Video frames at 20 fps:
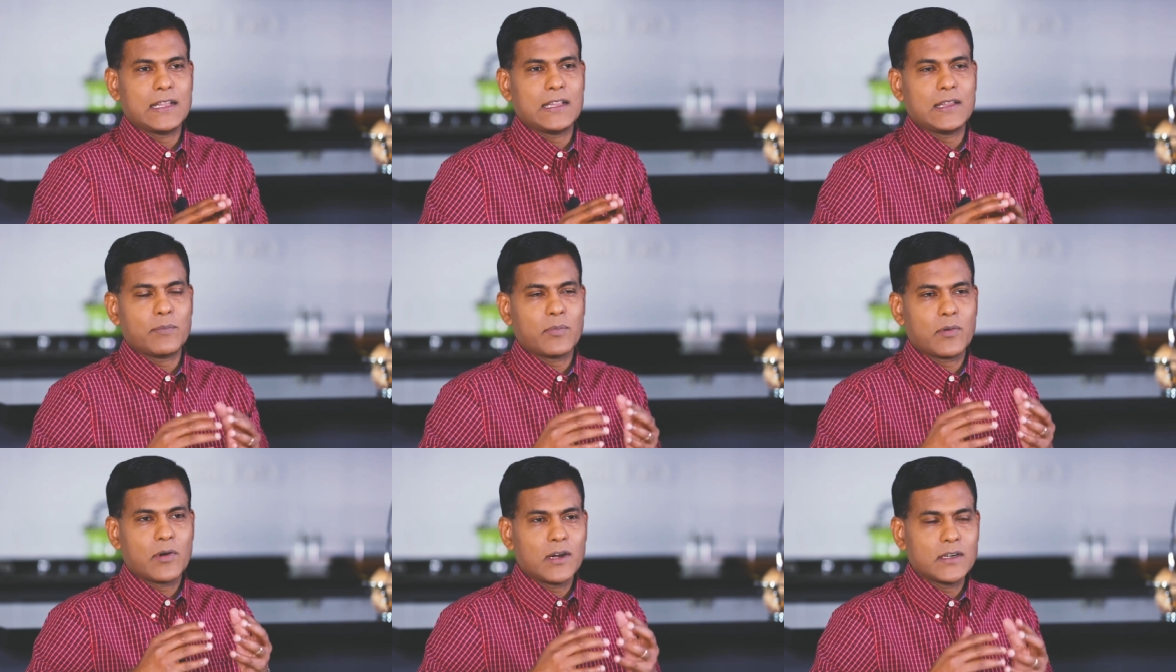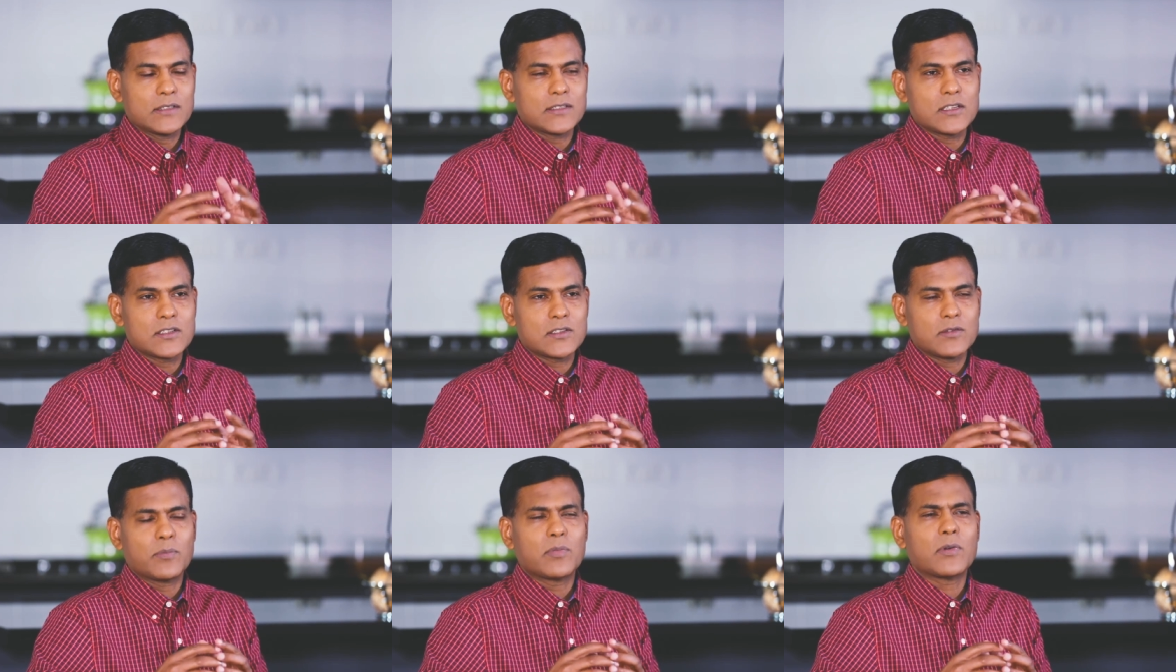and in the
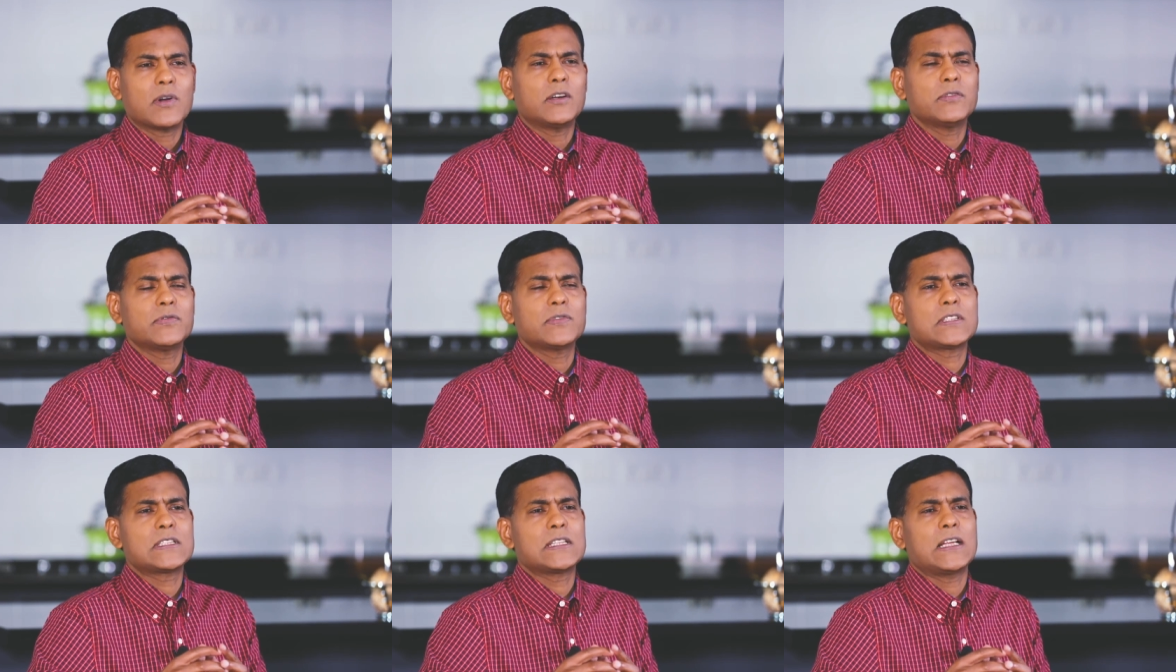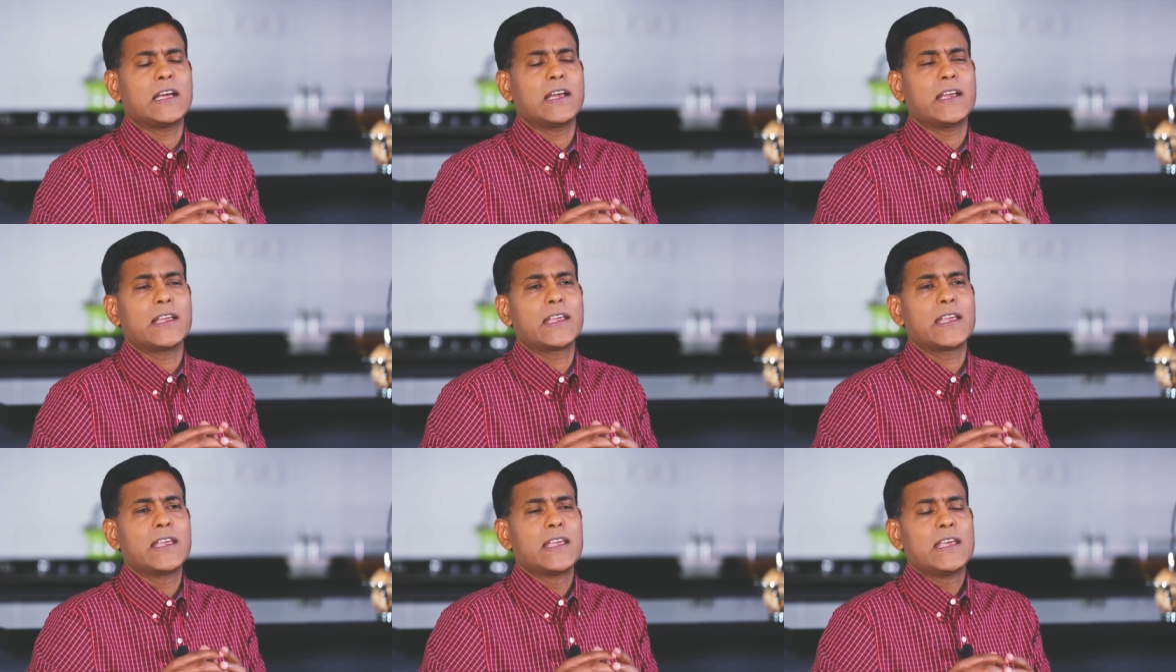process of
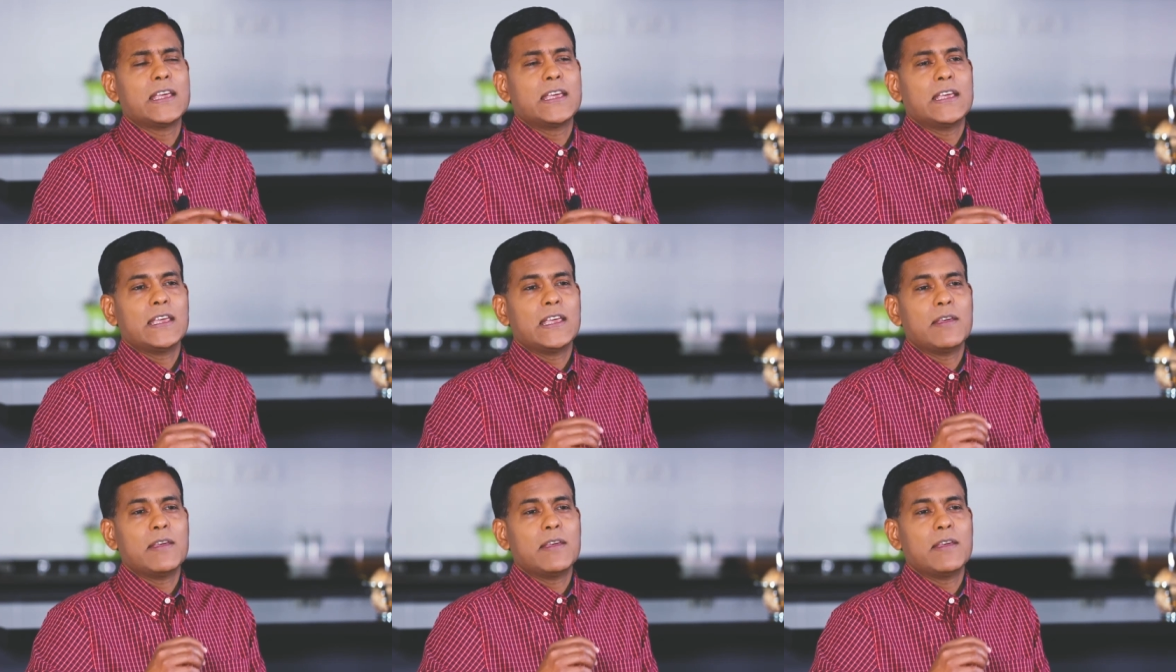prophesying,